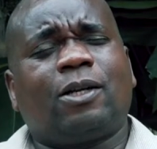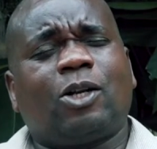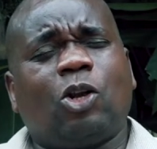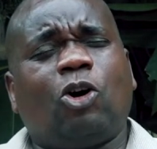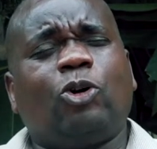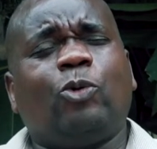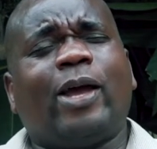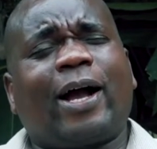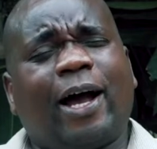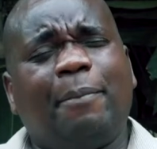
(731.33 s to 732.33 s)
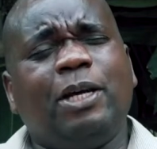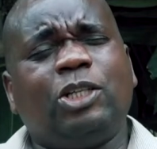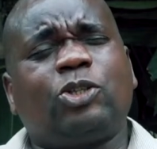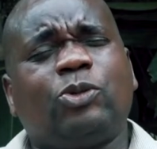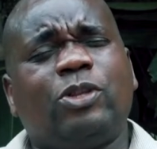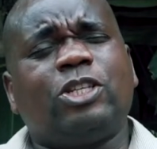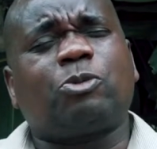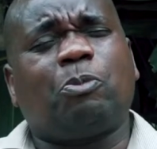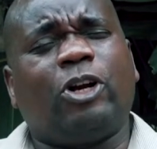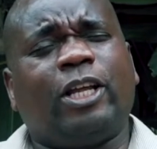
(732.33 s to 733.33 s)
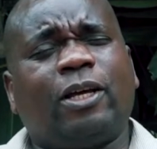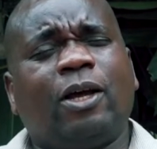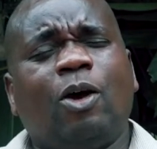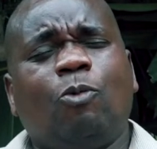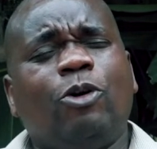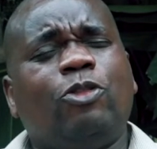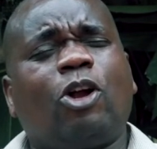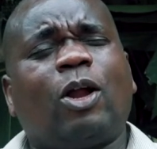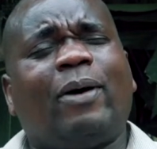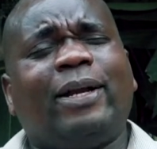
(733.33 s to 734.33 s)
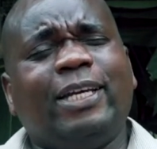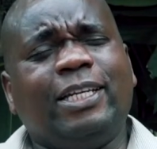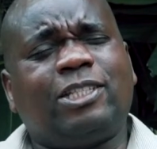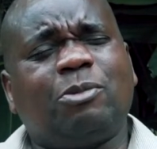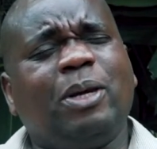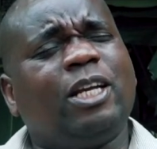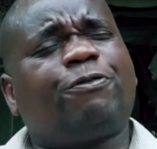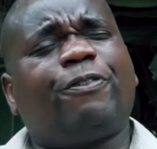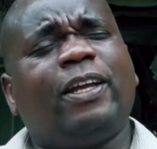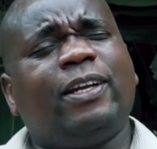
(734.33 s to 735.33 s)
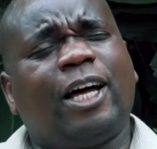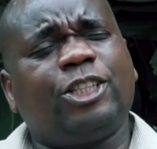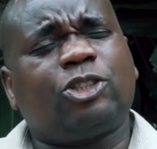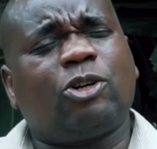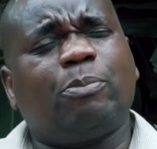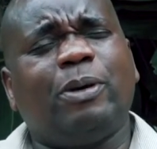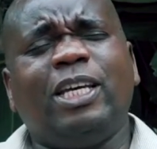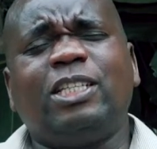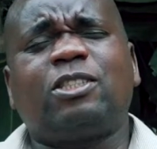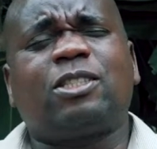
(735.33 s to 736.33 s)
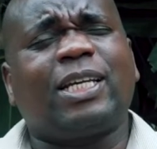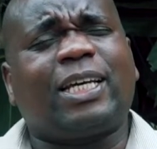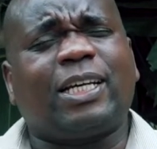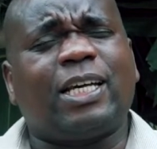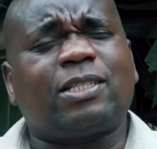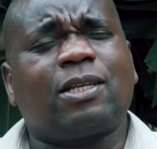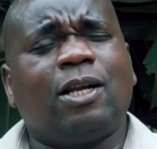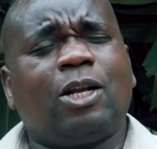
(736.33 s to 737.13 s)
Lord, we are coming to you this morning with all our needs, be it financial, be it sickness.